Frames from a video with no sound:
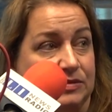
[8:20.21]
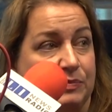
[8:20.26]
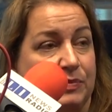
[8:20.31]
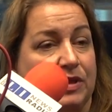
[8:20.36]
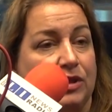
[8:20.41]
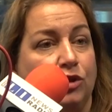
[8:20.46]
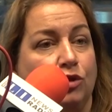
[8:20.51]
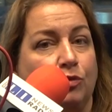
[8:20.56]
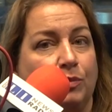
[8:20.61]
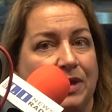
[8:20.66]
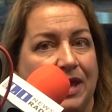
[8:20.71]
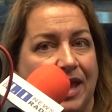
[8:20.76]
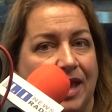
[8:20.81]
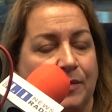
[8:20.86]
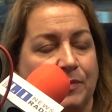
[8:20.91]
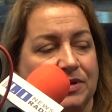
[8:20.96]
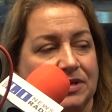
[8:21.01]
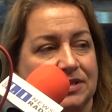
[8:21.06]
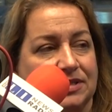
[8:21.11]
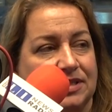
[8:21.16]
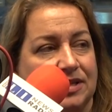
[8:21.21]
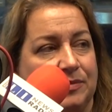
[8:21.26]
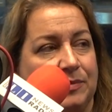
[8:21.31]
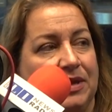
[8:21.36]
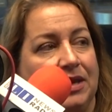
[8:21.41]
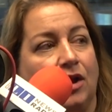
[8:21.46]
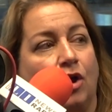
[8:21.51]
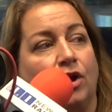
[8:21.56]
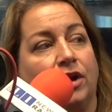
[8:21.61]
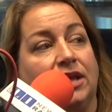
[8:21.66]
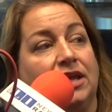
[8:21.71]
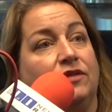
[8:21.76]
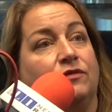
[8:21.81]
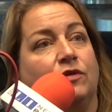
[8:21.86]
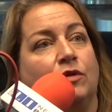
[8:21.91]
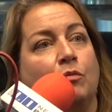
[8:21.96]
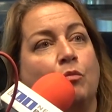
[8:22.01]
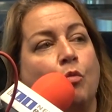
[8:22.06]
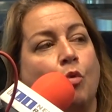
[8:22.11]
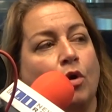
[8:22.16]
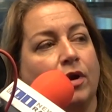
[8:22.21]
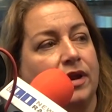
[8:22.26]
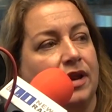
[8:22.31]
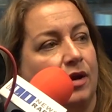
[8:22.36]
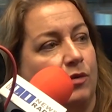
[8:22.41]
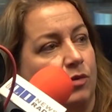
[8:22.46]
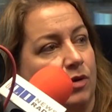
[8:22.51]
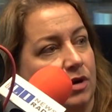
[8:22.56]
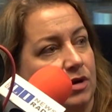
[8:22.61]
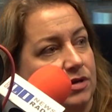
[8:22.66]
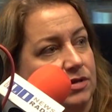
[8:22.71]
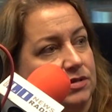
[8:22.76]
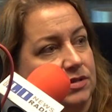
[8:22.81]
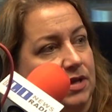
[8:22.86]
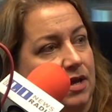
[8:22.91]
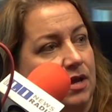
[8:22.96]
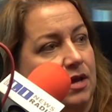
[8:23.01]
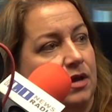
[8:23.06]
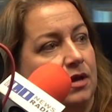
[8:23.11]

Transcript: but you'll be able to see me on even more networks.